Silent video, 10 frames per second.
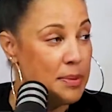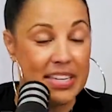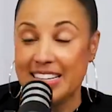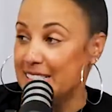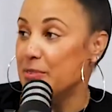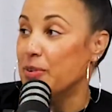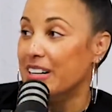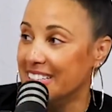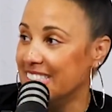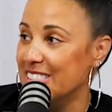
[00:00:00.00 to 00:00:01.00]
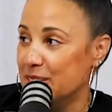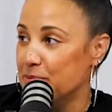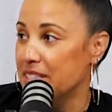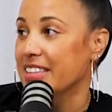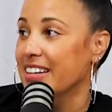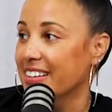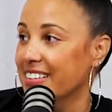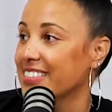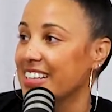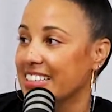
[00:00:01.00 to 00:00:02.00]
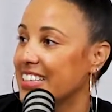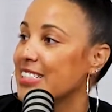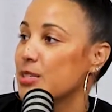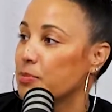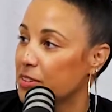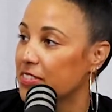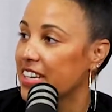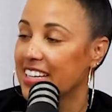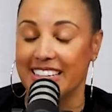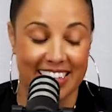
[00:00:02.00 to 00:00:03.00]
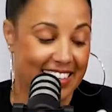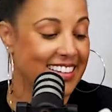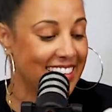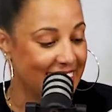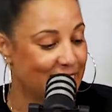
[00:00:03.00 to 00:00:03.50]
because he wanted to jump in there. Like, that's the perfect candidate. Yeah.